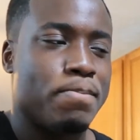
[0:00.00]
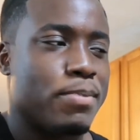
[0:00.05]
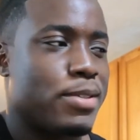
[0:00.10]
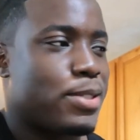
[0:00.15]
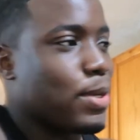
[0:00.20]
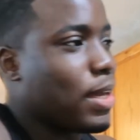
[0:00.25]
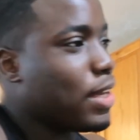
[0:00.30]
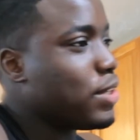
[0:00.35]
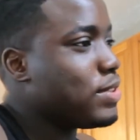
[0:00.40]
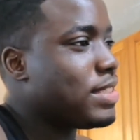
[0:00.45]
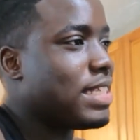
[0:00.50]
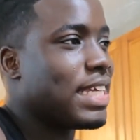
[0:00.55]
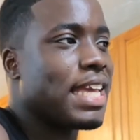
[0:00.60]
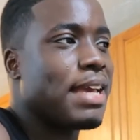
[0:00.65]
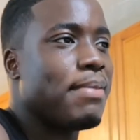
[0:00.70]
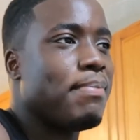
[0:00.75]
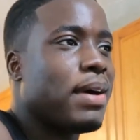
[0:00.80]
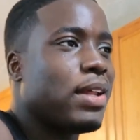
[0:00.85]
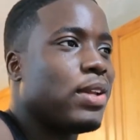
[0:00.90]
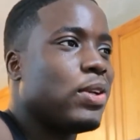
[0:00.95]
So I used to
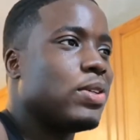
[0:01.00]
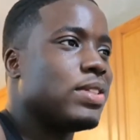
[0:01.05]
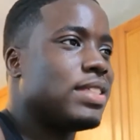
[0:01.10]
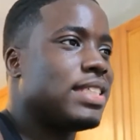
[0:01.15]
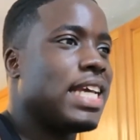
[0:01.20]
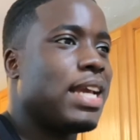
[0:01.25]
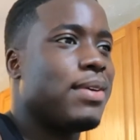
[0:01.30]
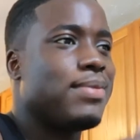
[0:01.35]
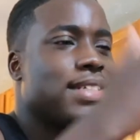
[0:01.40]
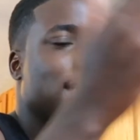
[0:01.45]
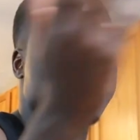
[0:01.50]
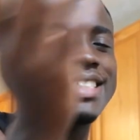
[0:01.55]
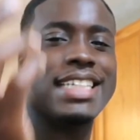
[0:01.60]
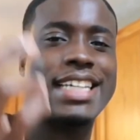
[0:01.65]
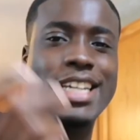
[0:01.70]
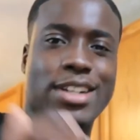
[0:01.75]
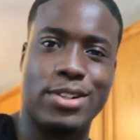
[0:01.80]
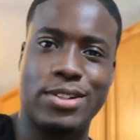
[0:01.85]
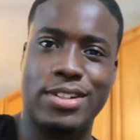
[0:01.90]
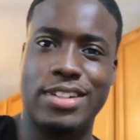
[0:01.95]
get my little sandwich. I used
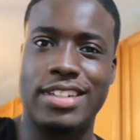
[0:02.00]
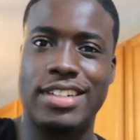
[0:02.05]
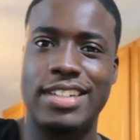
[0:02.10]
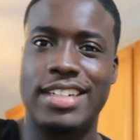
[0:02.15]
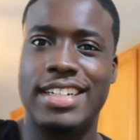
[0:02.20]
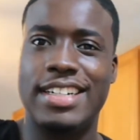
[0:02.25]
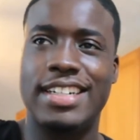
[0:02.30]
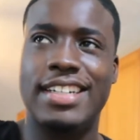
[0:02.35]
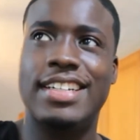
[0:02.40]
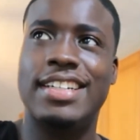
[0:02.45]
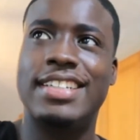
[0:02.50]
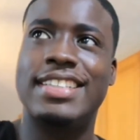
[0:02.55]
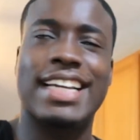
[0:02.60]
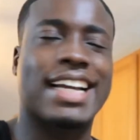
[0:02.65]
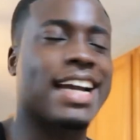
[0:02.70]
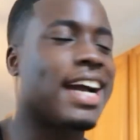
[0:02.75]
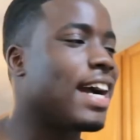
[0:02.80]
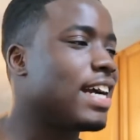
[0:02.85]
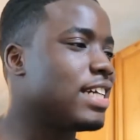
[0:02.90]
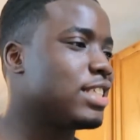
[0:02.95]
to get on the
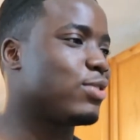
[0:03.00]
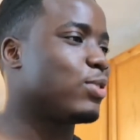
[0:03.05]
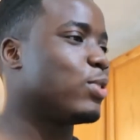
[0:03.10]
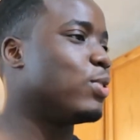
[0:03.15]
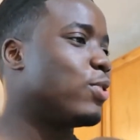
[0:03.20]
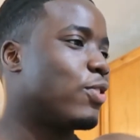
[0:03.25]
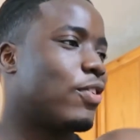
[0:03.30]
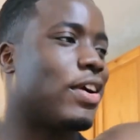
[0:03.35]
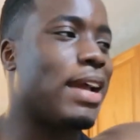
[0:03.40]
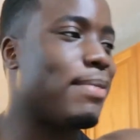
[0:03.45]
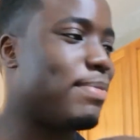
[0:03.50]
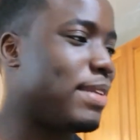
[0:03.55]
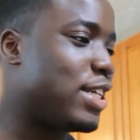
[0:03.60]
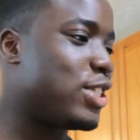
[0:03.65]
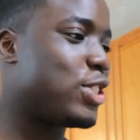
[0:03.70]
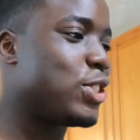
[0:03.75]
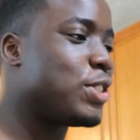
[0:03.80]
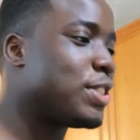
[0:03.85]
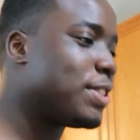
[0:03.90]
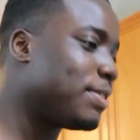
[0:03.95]
Kaiser Rolls, grab
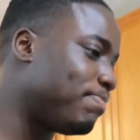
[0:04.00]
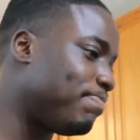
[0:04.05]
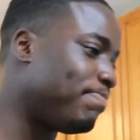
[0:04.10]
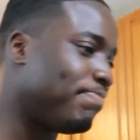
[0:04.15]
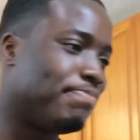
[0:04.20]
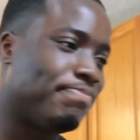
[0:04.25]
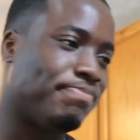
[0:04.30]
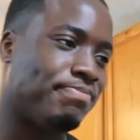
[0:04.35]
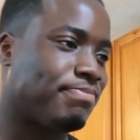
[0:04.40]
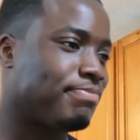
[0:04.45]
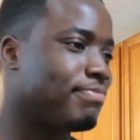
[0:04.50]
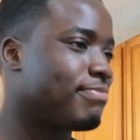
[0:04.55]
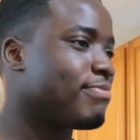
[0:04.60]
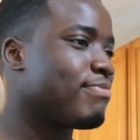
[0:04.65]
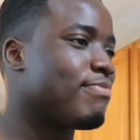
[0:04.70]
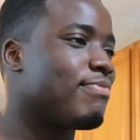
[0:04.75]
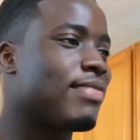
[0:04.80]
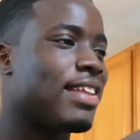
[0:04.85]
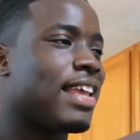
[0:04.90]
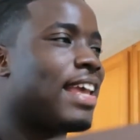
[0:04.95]
that joint.
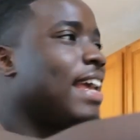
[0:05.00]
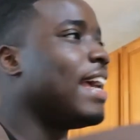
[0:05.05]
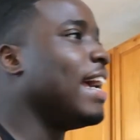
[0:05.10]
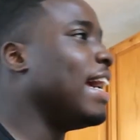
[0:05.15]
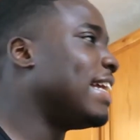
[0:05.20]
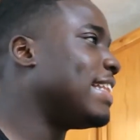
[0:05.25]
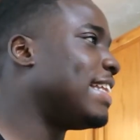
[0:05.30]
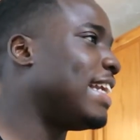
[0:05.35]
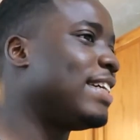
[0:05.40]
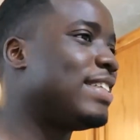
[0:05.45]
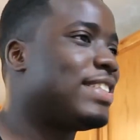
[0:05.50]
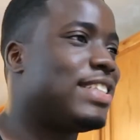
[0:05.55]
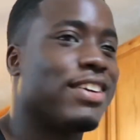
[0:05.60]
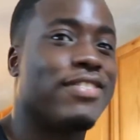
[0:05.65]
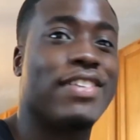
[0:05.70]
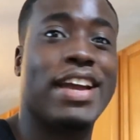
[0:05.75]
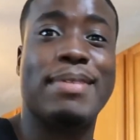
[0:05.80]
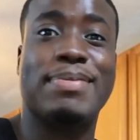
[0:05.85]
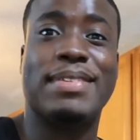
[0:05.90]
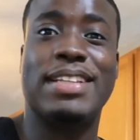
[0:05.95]
Then I used to
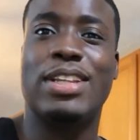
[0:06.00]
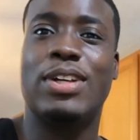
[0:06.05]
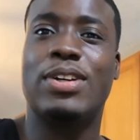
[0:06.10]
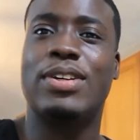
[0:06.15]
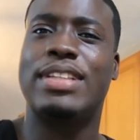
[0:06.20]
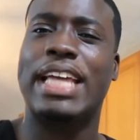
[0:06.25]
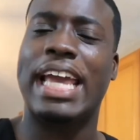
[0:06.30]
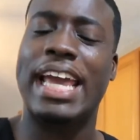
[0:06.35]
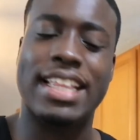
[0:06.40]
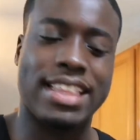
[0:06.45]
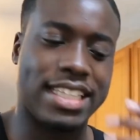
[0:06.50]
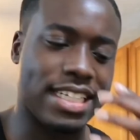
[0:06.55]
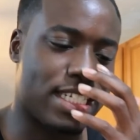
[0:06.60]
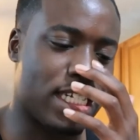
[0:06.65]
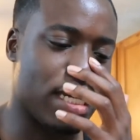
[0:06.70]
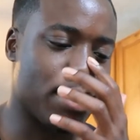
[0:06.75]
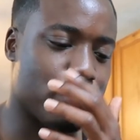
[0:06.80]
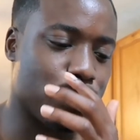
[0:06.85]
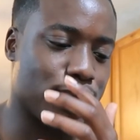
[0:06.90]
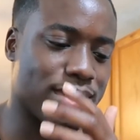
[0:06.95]
grab the little, they had the
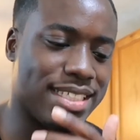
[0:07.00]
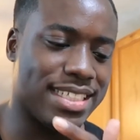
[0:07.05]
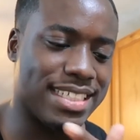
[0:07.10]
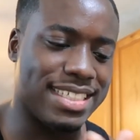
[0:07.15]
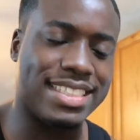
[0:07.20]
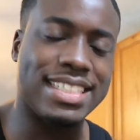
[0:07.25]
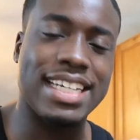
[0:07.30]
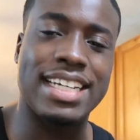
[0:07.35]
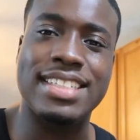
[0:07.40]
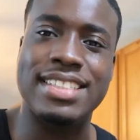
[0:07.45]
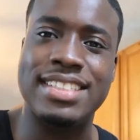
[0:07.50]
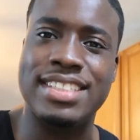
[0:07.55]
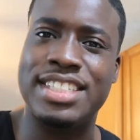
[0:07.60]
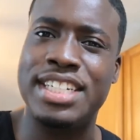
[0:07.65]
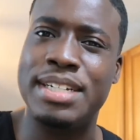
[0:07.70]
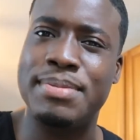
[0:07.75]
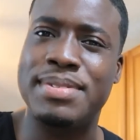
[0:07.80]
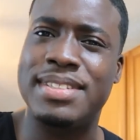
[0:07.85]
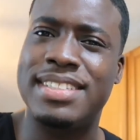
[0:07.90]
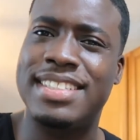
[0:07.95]
chips. What's the sun
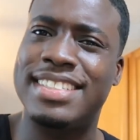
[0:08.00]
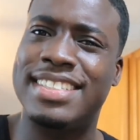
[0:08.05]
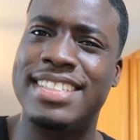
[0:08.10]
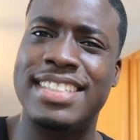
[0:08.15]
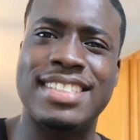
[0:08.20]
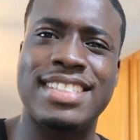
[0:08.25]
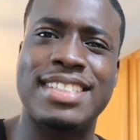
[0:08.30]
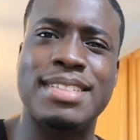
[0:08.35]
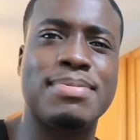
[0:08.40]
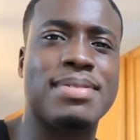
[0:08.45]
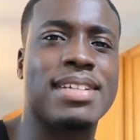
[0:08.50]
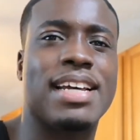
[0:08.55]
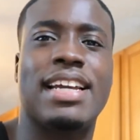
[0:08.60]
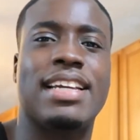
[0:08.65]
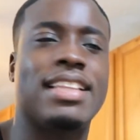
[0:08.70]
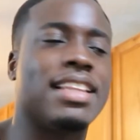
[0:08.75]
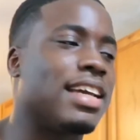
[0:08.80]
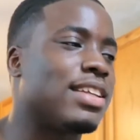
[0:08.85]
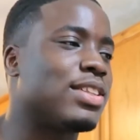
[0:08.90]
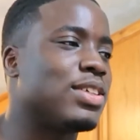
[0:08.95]
chips? The sun chips? I
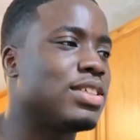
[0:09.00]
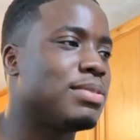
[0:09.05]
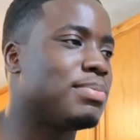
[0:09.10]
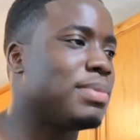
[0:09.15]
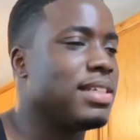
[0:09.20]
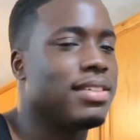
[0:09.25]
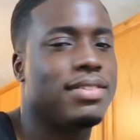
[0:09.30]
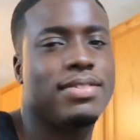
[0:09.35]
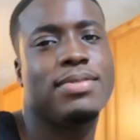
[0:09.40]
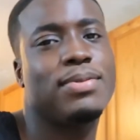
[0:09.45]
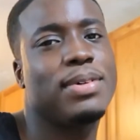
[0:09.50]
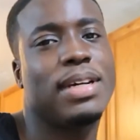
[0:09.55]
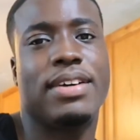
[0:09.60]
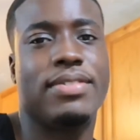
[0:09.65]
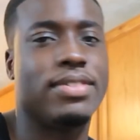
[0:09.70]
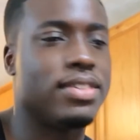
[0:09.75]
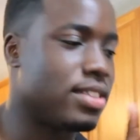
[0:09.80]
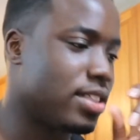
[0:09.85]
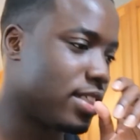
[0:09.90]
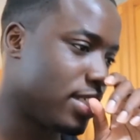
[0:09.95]
ain't like those, but
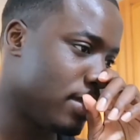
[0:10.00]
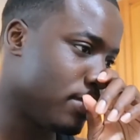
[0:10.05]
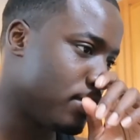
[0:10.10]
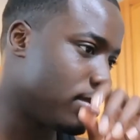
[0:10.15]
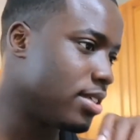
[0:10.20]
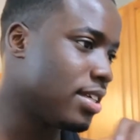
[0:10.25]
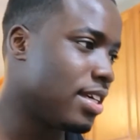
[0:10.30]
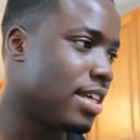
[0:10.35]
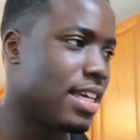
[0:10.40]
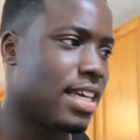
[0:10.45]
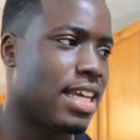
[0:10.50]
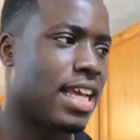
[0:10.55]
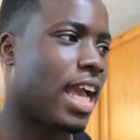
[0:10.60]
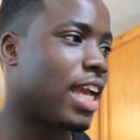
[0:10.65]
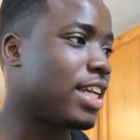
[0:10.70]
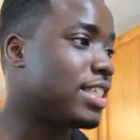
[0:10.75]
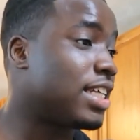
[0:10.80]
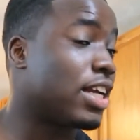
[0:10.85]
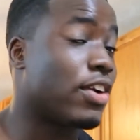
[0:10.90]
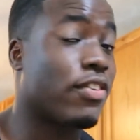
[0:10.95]
whatever, it's chips.
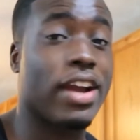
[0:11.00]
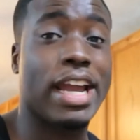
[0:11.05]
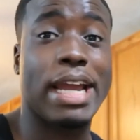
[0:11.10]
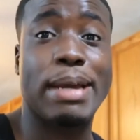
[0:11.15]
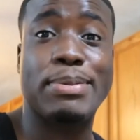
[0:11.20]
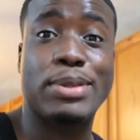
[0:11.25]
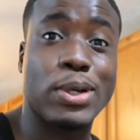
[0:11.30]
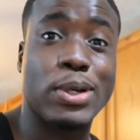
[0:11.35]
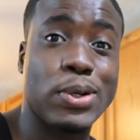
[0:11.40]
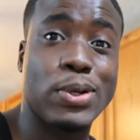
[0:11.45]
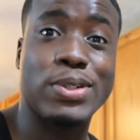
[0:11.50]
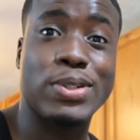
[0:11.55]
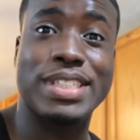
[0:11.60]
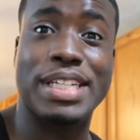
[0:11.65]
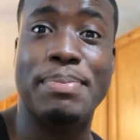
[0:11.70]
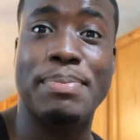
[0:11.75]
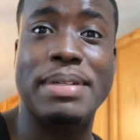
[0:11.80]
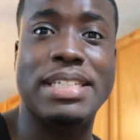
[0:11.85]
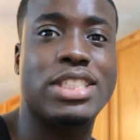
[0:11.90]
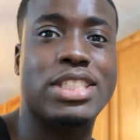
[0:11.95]
I used to grab those.
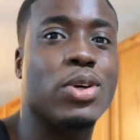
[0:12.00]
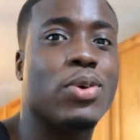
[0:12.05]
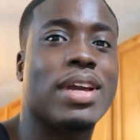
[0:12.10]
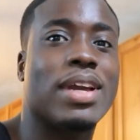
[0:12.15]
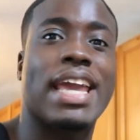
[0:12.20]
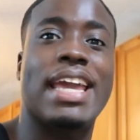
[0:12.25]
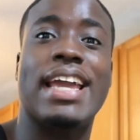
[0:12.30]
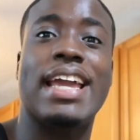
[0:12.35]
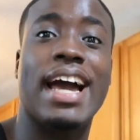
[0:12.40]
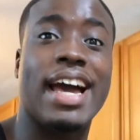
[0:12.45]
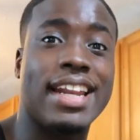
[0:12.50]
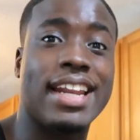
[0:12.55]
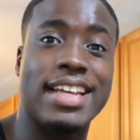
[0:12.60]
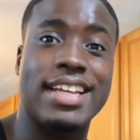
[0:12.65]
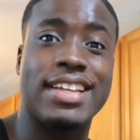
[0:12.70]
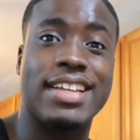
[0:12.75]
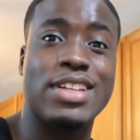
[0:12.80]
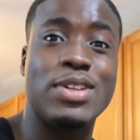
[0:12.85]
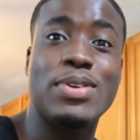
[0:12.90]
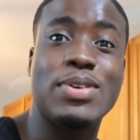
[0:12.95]
It'd be so
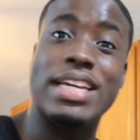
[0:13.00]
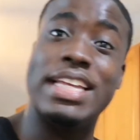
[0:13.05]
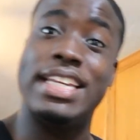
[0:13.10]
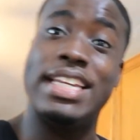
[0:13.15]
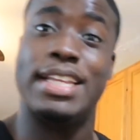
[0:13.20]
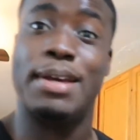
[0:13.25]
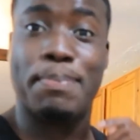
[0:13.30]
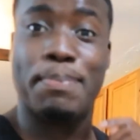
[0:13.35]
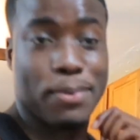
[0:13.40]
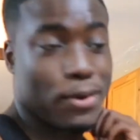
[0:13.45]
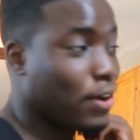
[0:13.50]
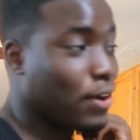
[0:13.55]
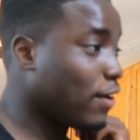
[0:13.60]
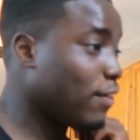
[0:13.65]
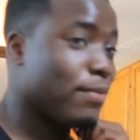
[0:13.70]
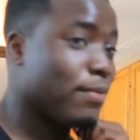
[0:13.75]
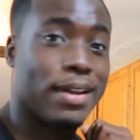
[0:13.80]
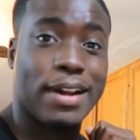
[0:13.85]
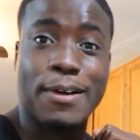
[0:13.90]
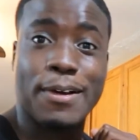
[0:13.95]
chaotic. You can dip
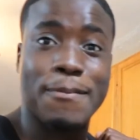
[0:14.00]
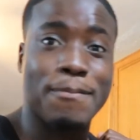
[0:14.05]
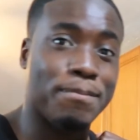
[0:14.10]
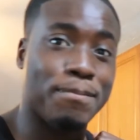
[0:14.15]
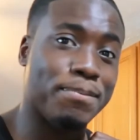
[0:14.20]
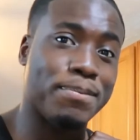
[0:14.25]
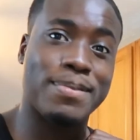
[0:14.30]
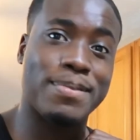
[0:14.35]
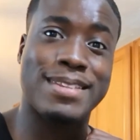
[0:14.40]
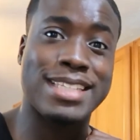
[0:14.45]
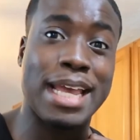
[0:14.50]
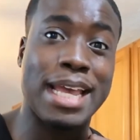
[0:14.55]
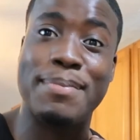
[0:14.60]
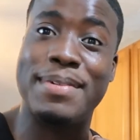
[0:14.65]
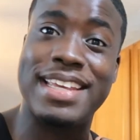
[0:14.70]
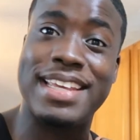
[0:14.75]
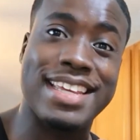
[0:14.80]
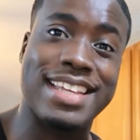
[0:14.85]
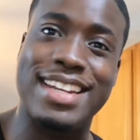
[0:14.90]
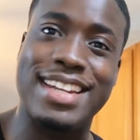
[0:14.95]
off without
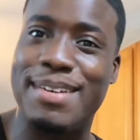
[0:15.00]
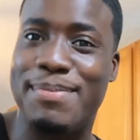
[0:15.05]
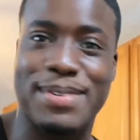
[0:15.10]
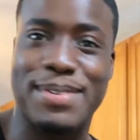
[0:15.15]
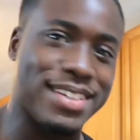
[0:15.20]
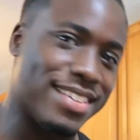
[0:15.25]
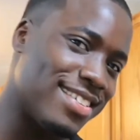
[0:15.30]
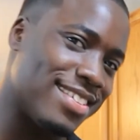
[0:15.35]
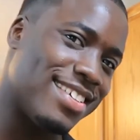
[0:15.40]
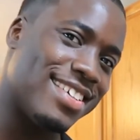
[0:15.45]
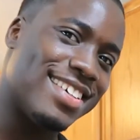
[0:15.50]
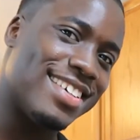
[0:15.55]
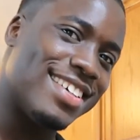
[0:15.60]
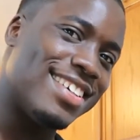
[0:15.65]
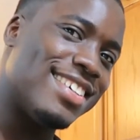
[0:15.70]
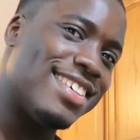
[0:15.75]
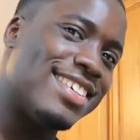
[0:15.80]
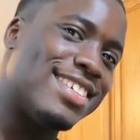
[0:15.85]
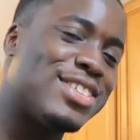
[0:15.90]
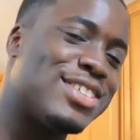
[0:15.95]
typing in your number.
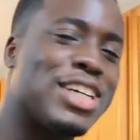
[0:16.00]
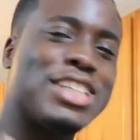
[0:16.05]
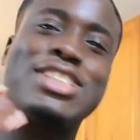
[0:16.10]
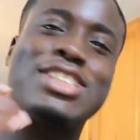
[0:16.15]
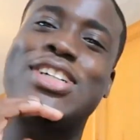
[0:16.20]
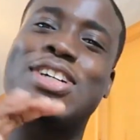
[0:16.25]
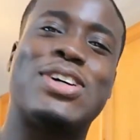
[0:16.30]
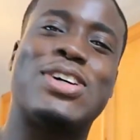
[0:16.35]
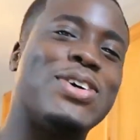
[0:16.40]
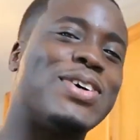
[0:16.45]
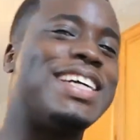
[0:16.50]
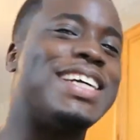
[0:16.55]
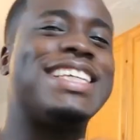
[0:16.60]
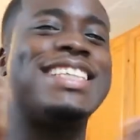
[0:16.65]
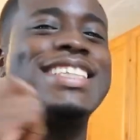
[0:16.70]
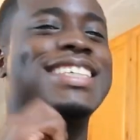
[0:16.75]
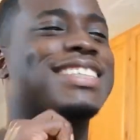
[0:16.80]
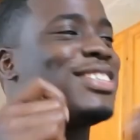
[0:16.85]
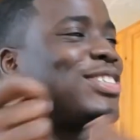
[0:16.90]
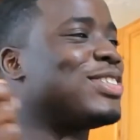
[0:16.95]
So I used to go
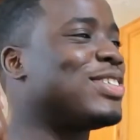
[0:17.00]
eat that